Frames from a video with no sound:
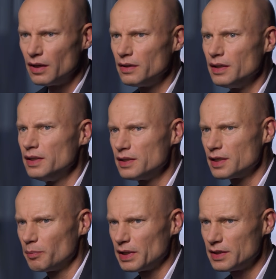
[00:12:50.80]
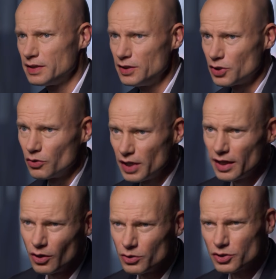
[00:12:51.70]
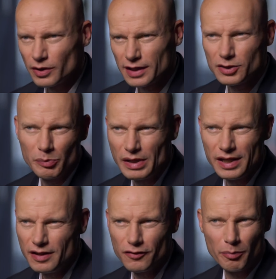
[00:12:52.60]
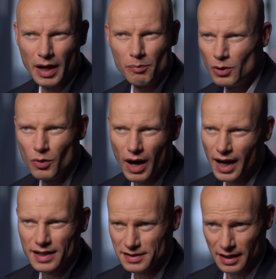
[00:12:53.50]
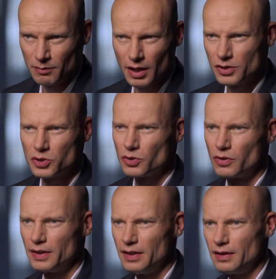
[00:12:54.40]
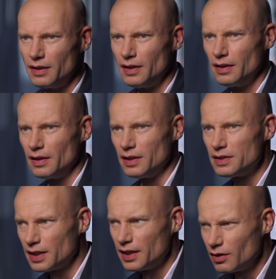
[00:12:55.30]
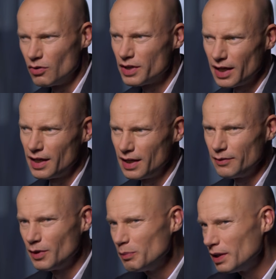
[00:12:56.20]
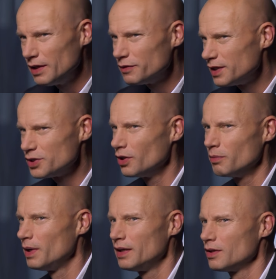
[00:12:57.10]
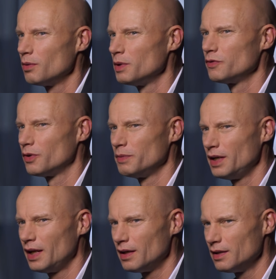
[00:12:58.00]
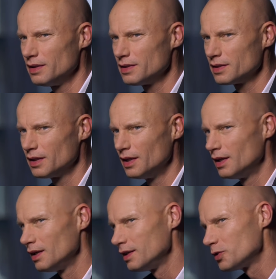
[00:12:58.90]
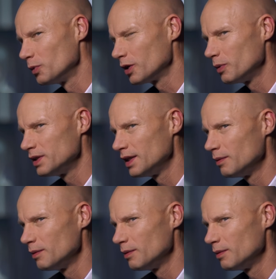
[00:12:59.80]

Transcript: done in this capacity, so they also had to believe my blue eyes and my story and saying, okay, we believe this young man coming from the Netherlands. Let's work with